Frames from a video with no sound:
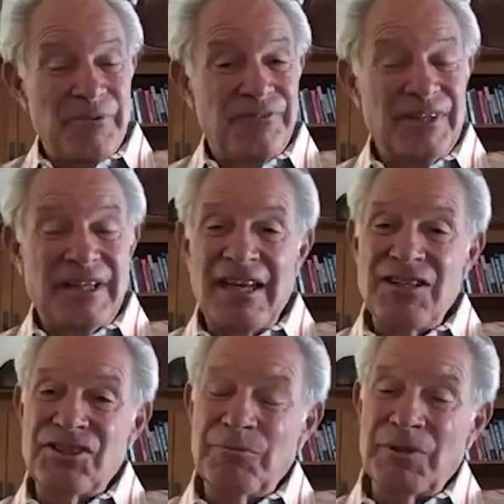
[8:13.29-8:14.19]
one of the
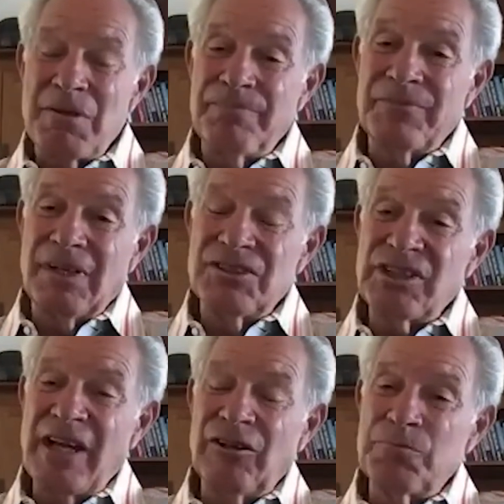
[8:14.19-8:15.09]
salesmen who used to
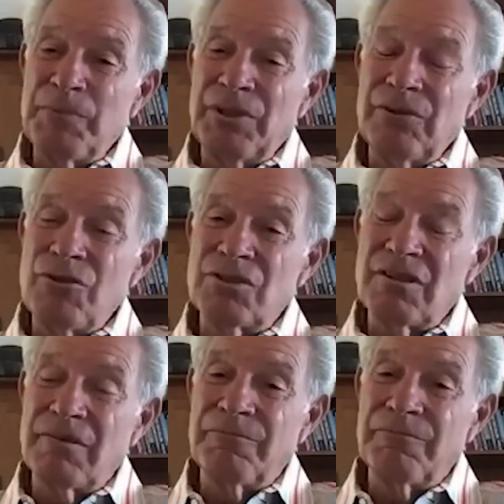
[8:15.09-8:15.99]
visit me at
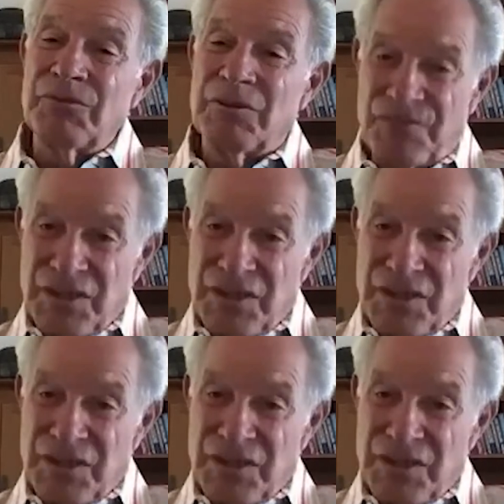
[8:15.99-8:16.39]
the school,